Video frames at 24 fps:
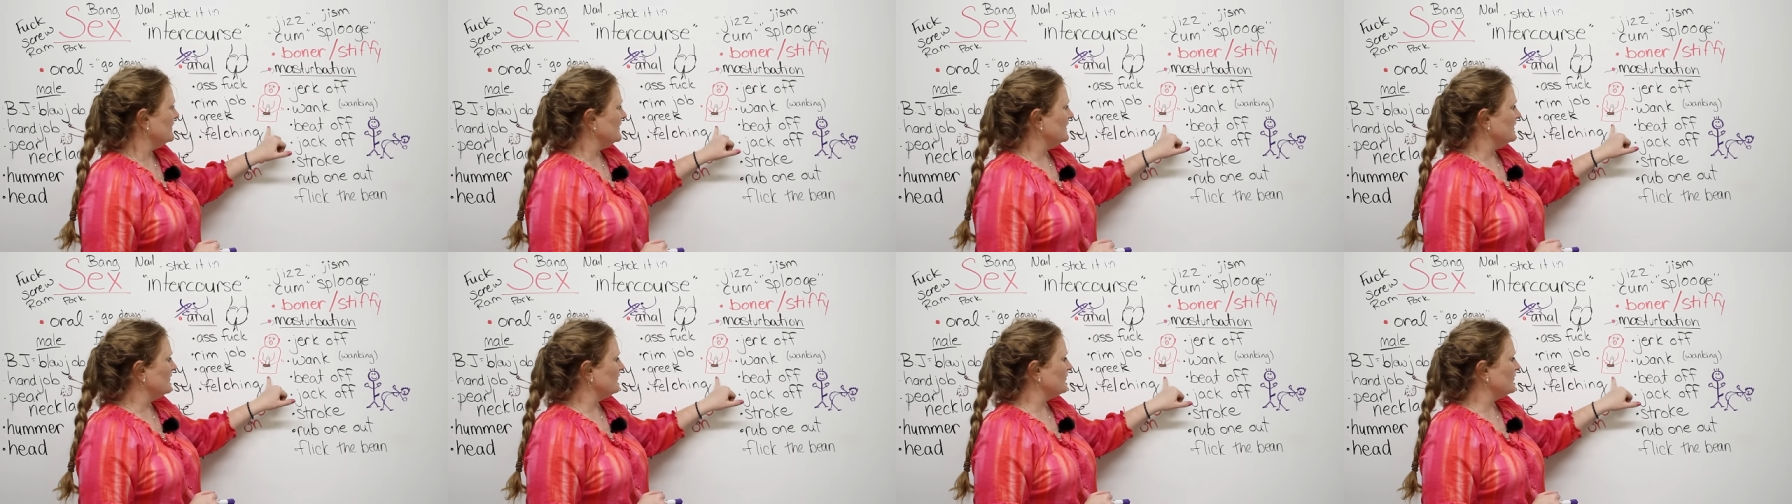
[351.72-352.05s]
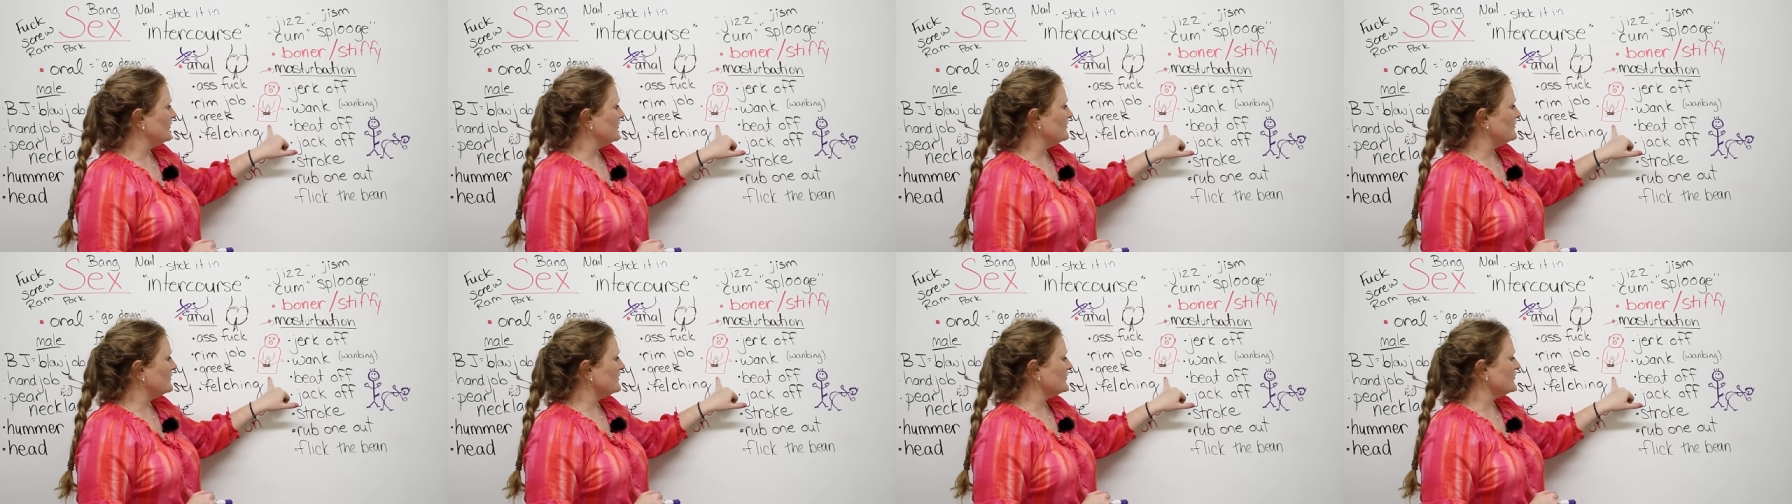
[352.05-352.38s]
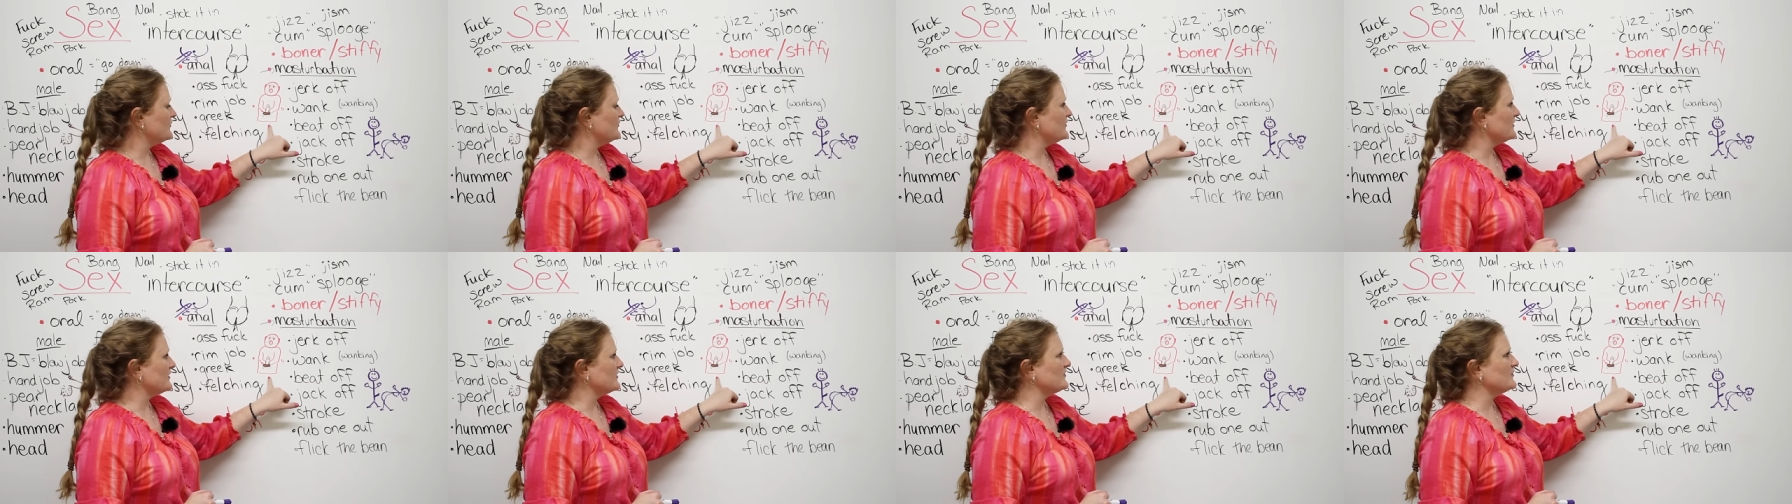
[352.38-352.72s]
If you are
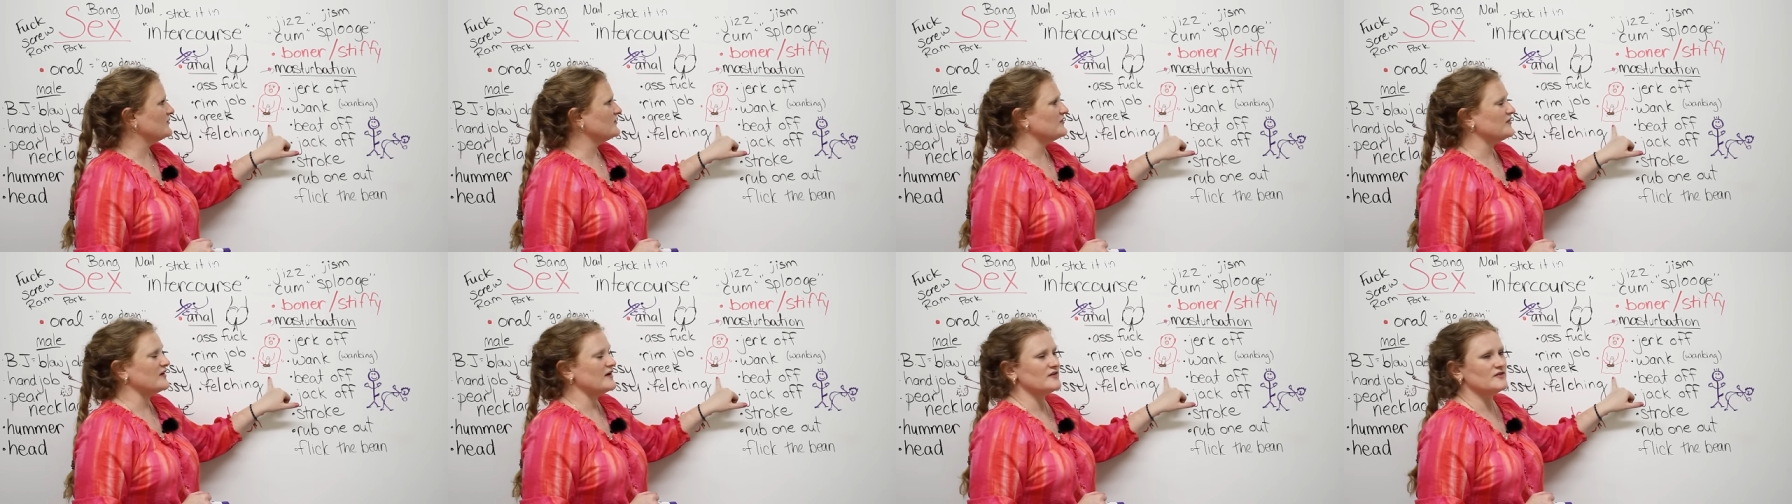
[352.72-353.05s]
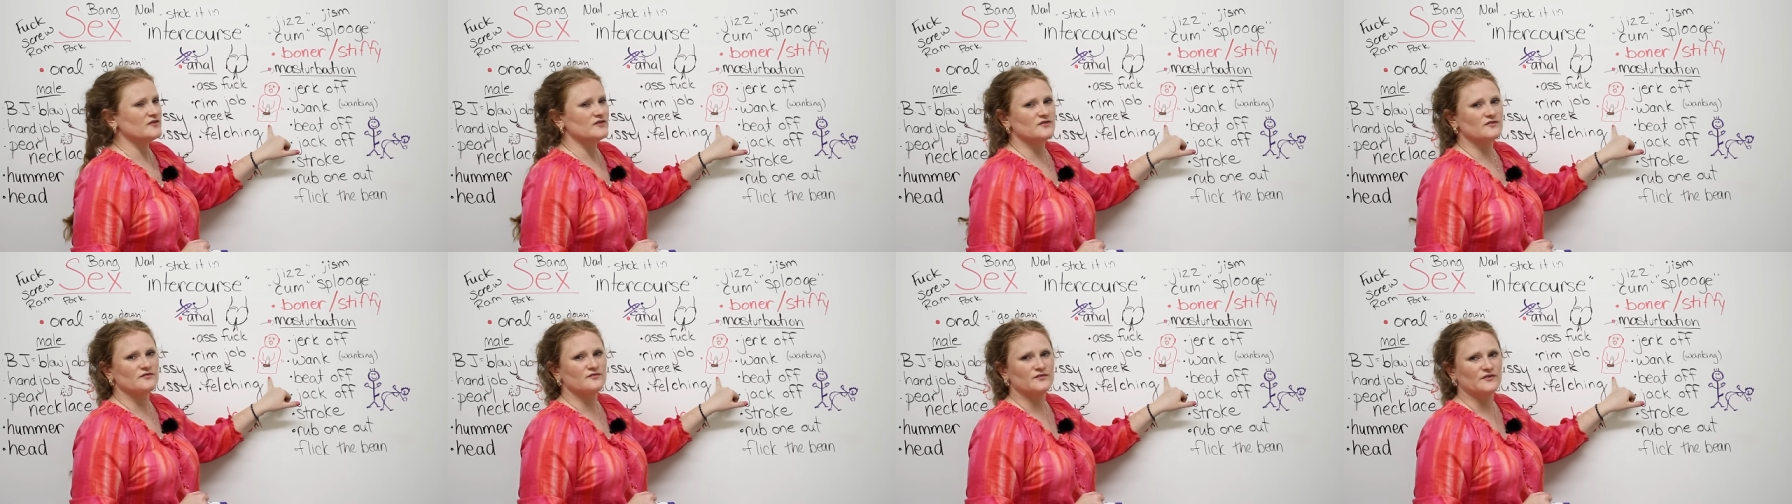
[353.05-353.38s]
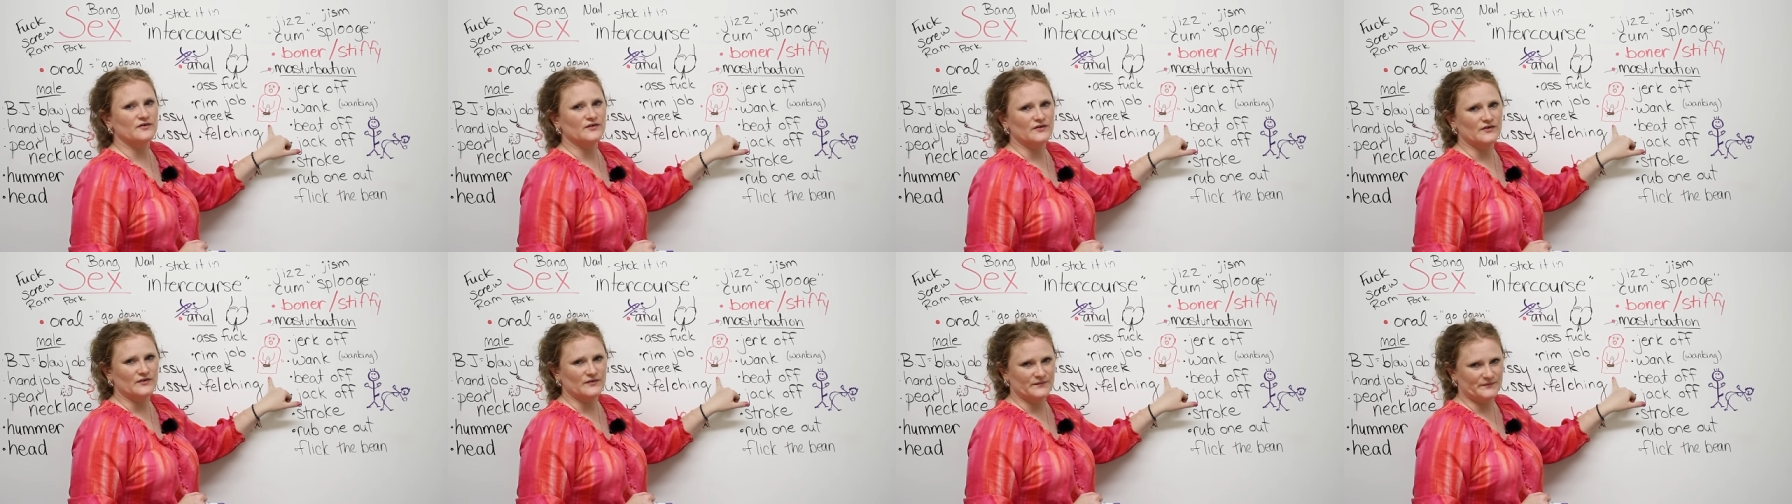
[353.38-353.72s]

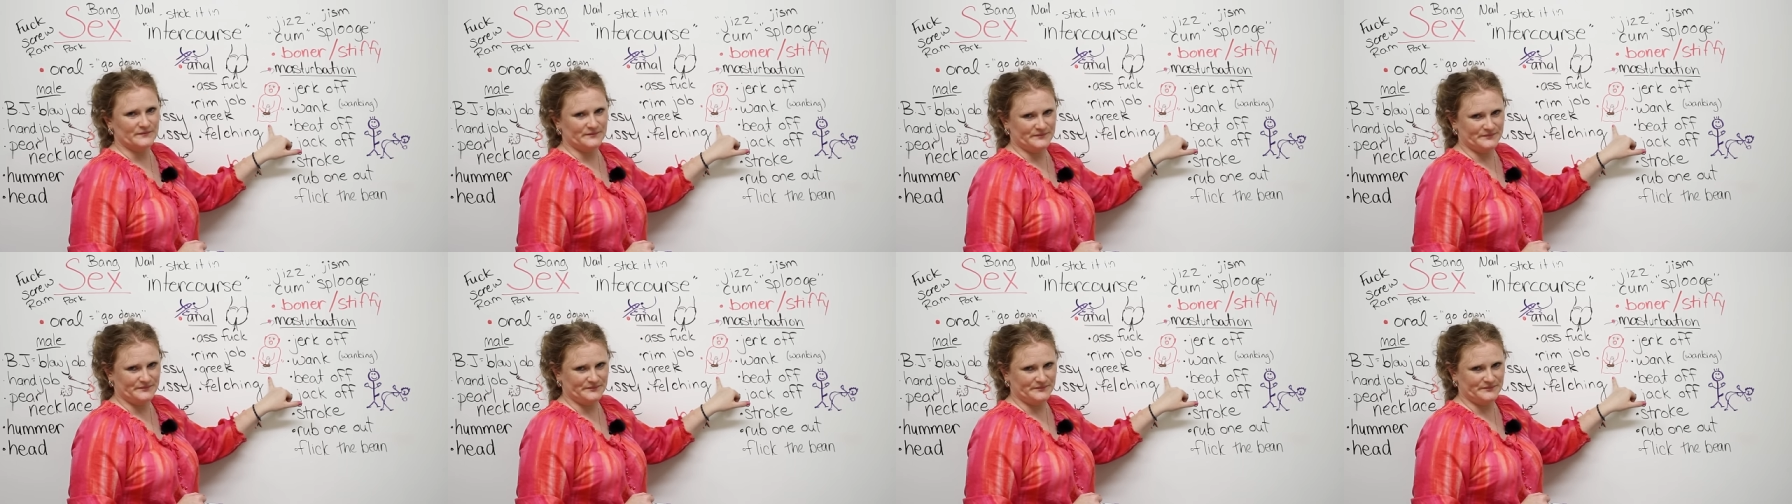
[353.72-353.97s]
successful